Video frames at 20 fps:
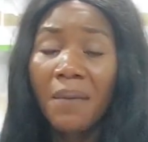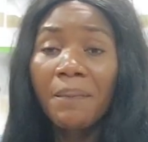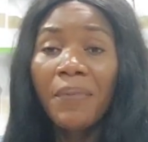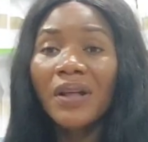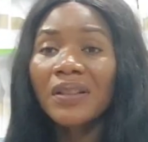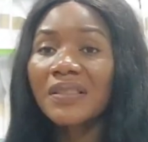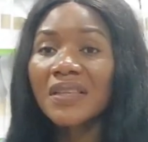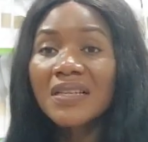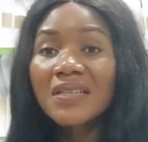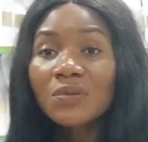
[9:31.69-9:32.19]

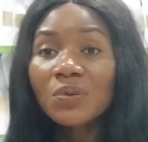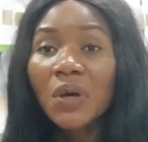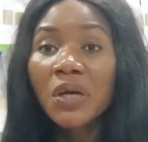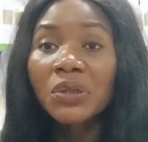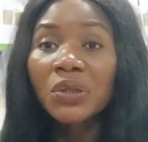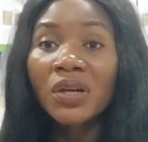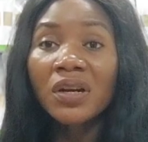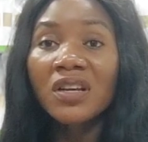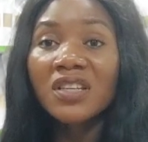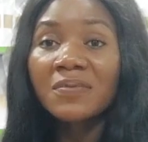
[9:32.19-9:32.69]
But this
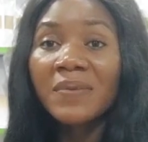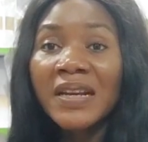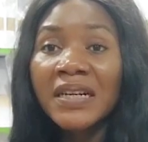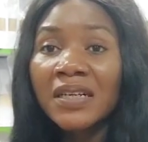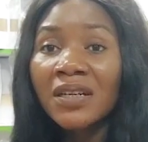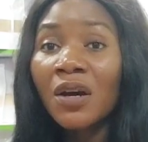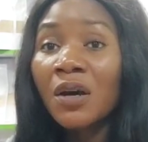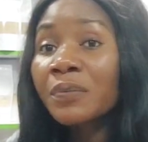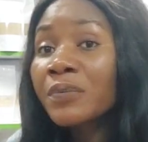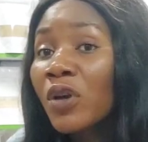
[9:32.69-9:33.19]
one, you're not
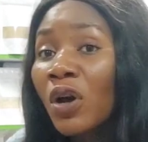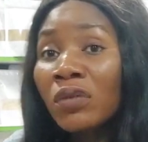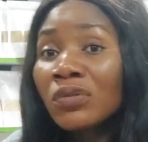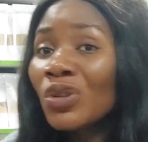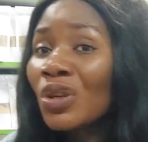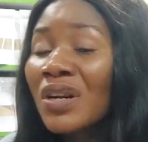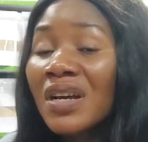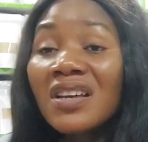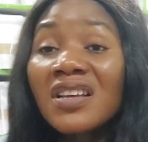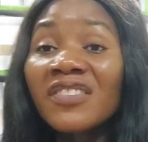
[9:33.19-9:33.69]

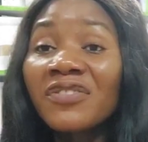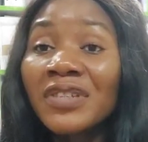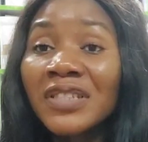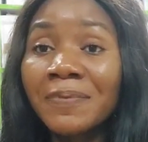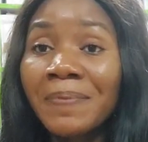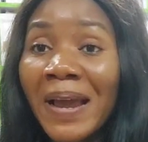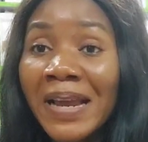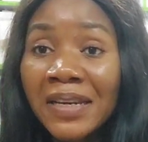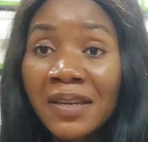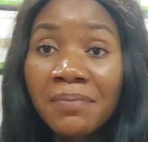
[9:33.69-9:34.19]
even
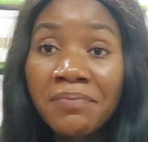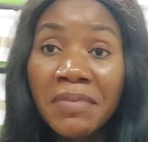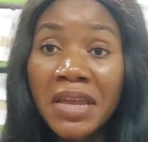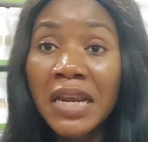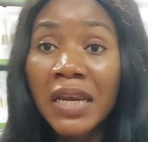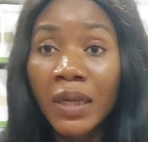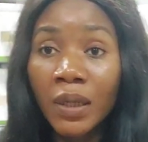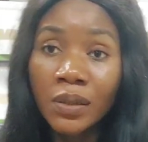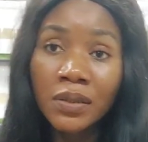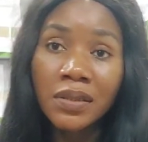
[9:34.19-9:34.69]
spending
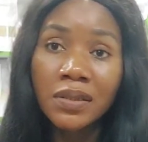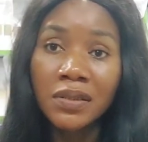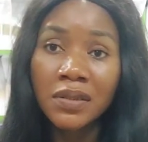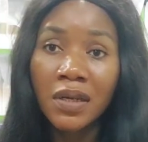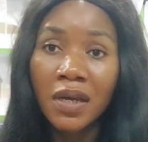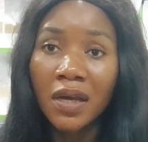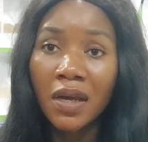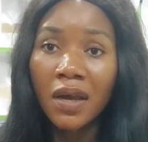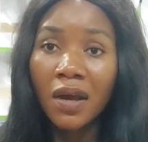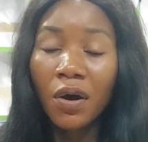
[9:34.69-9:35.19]

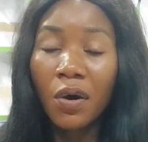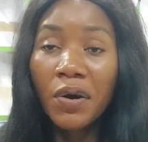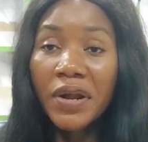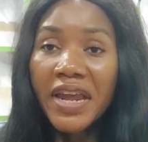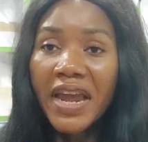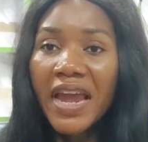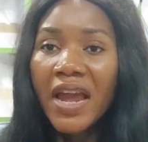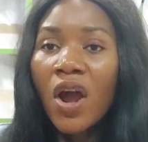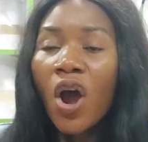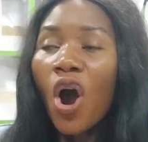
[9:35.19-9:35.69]
millions,
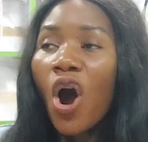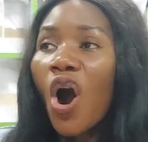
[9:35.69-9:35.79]
okay.